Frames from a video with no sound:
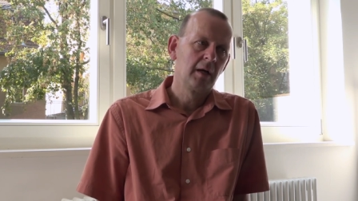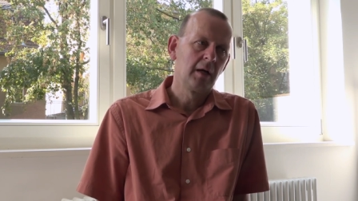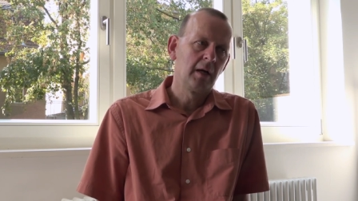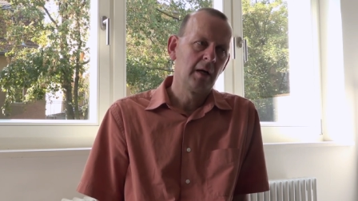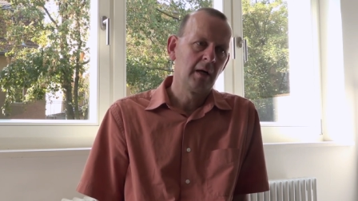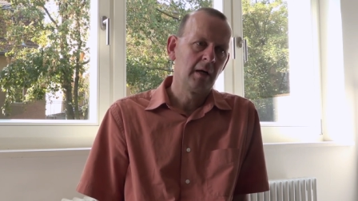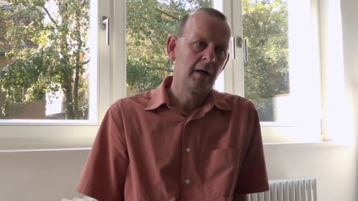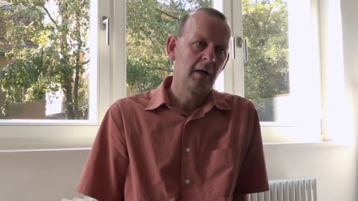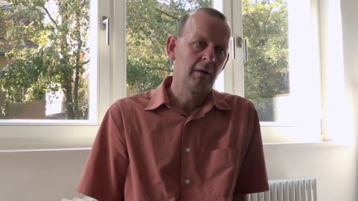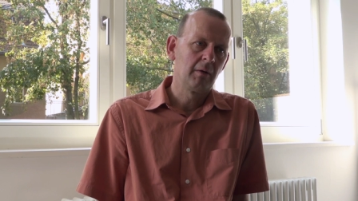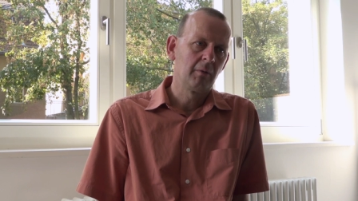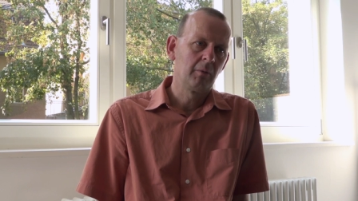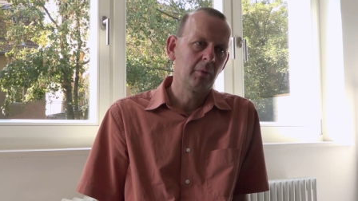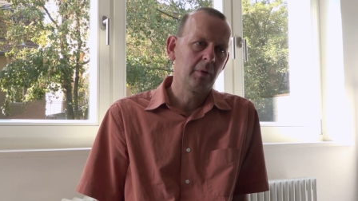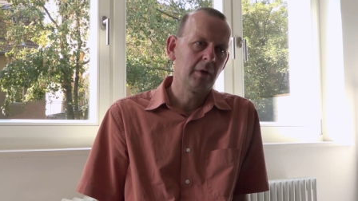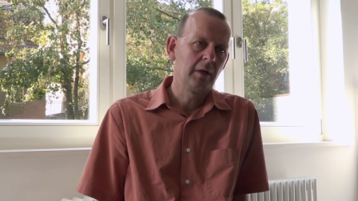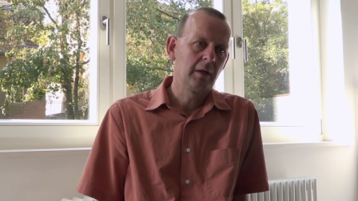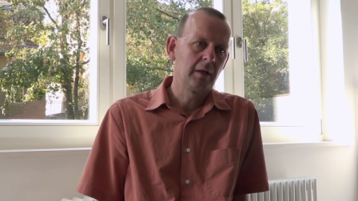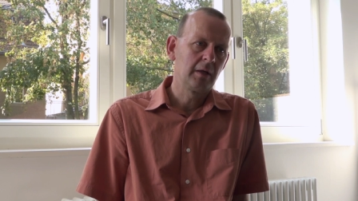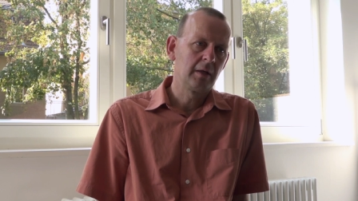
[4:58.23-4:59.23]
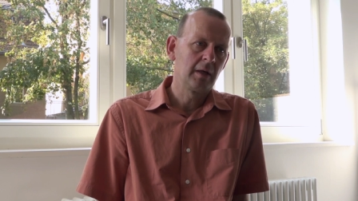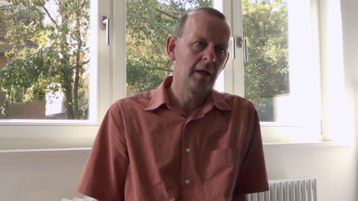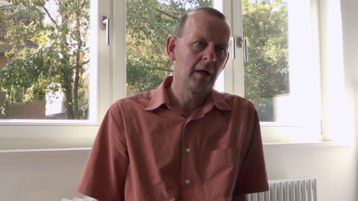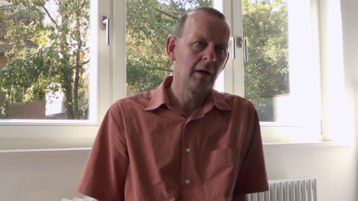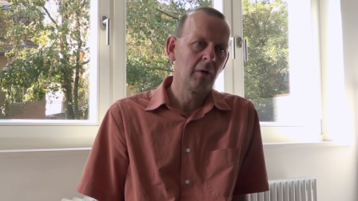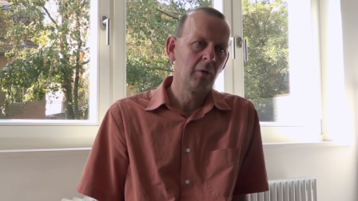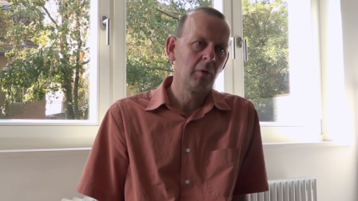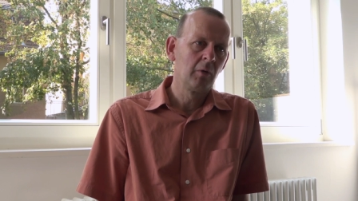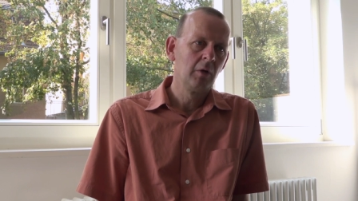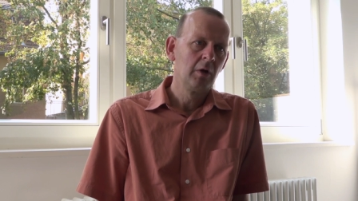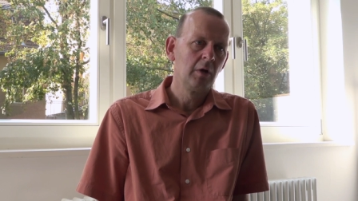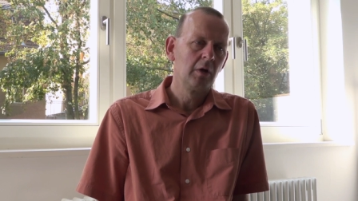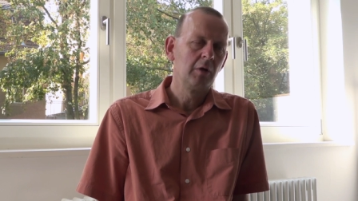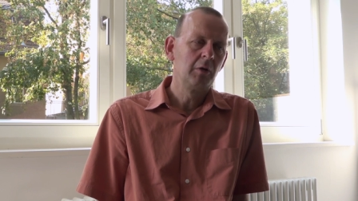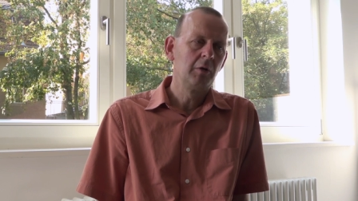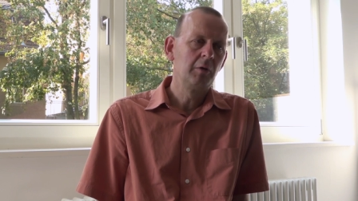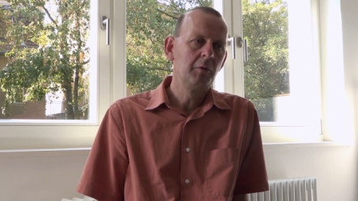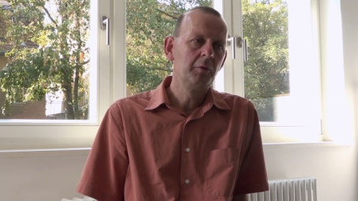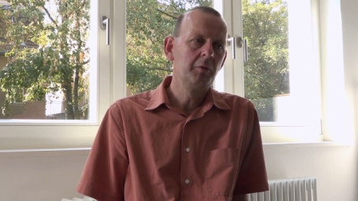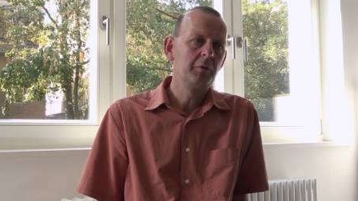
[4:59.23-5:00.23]
are we now
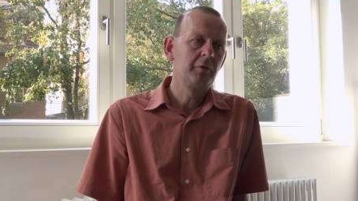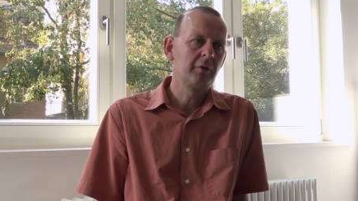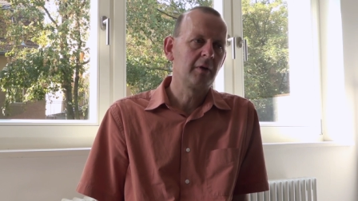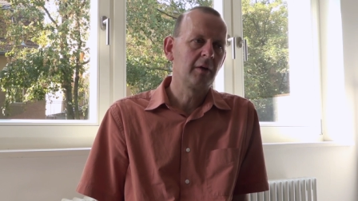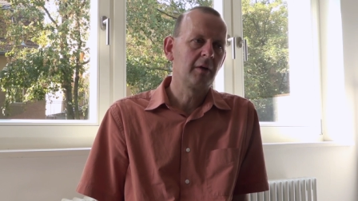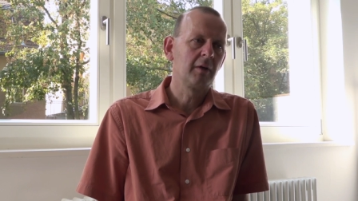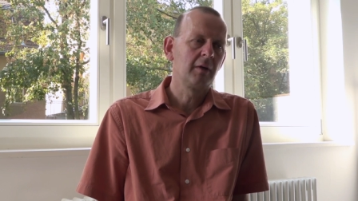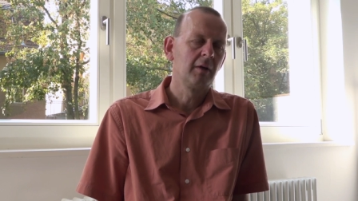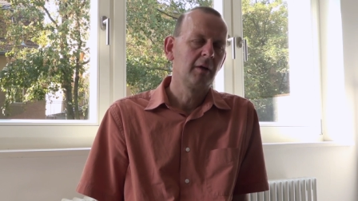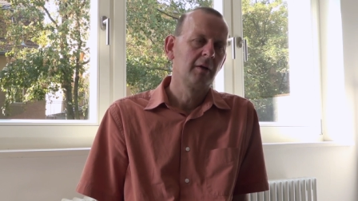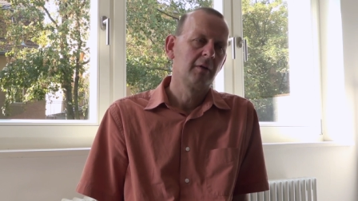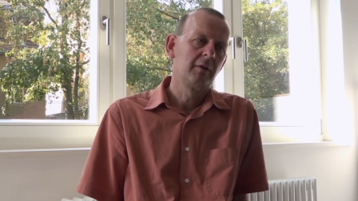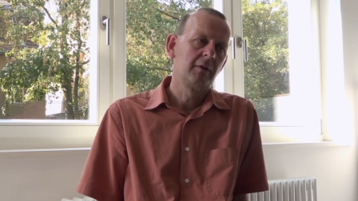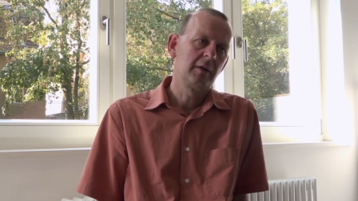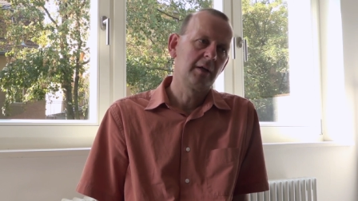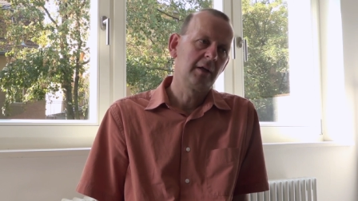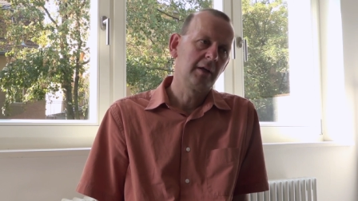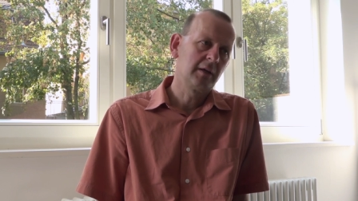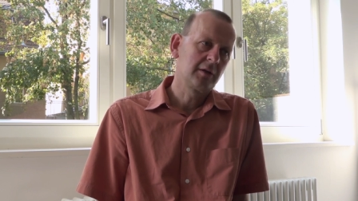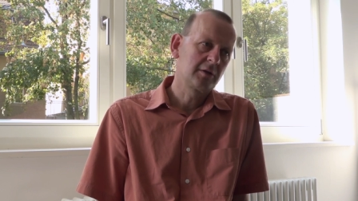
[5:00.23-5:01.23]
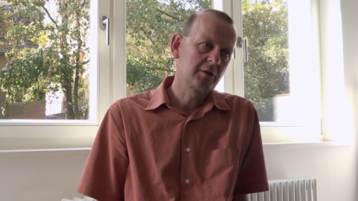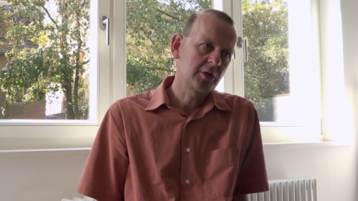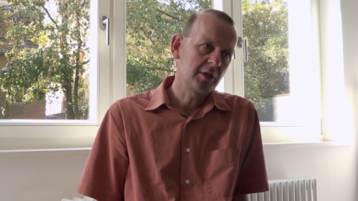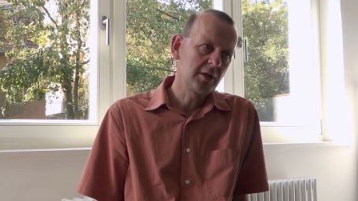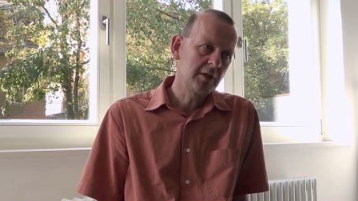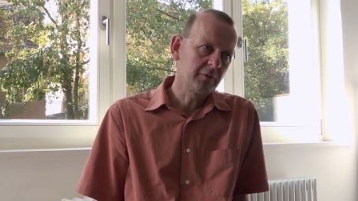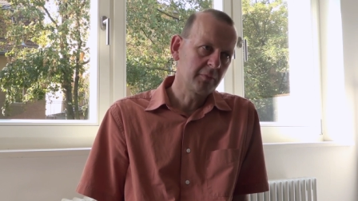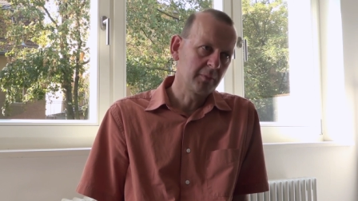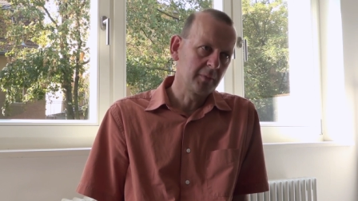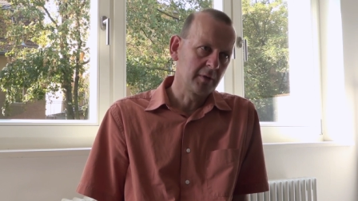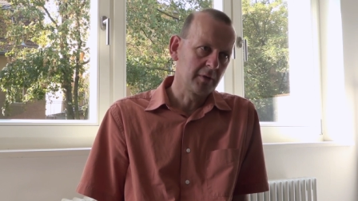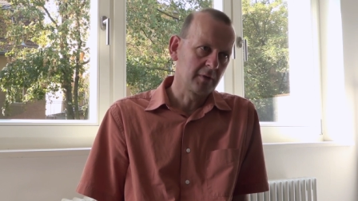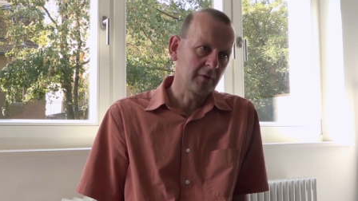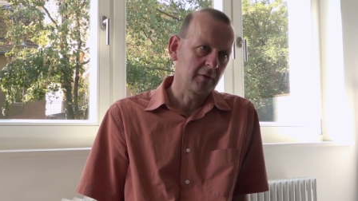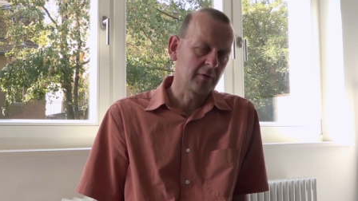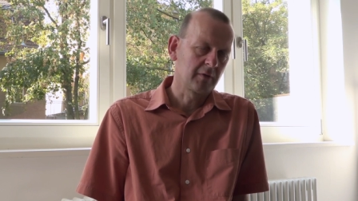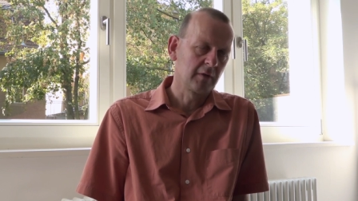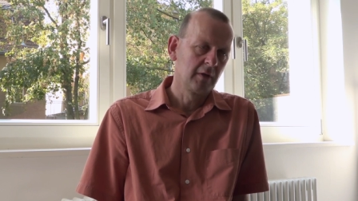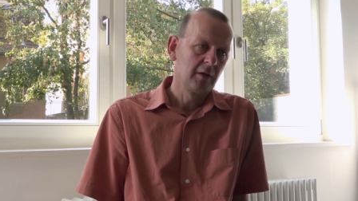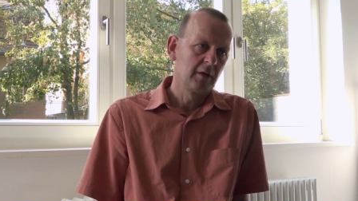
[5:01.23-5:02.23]
losing the
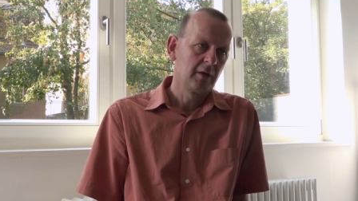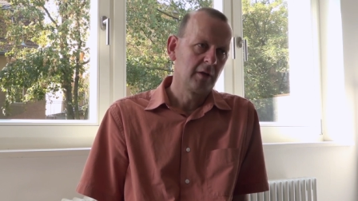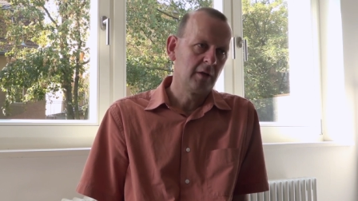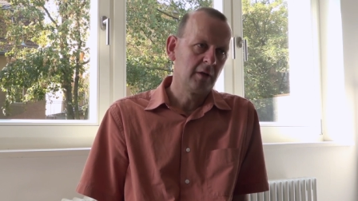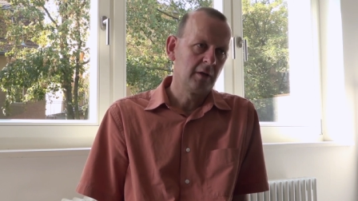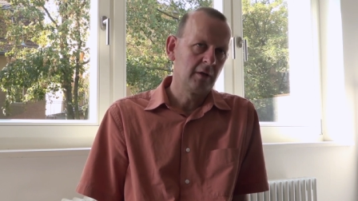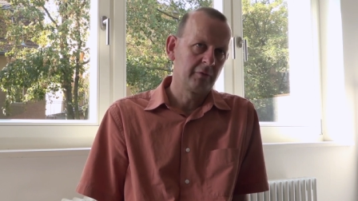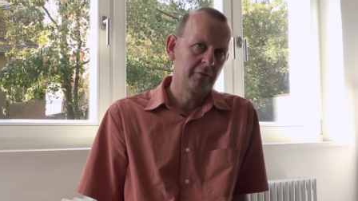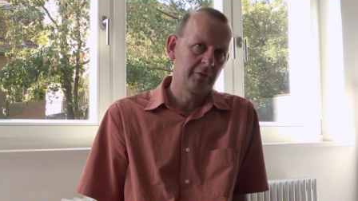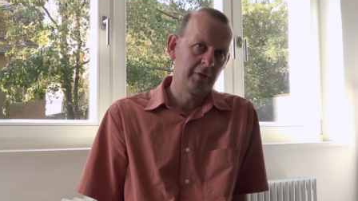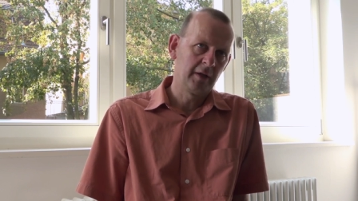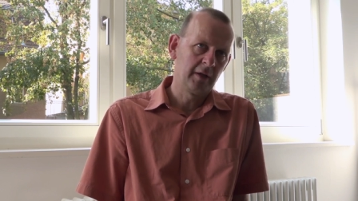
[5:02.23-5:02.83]
achievements of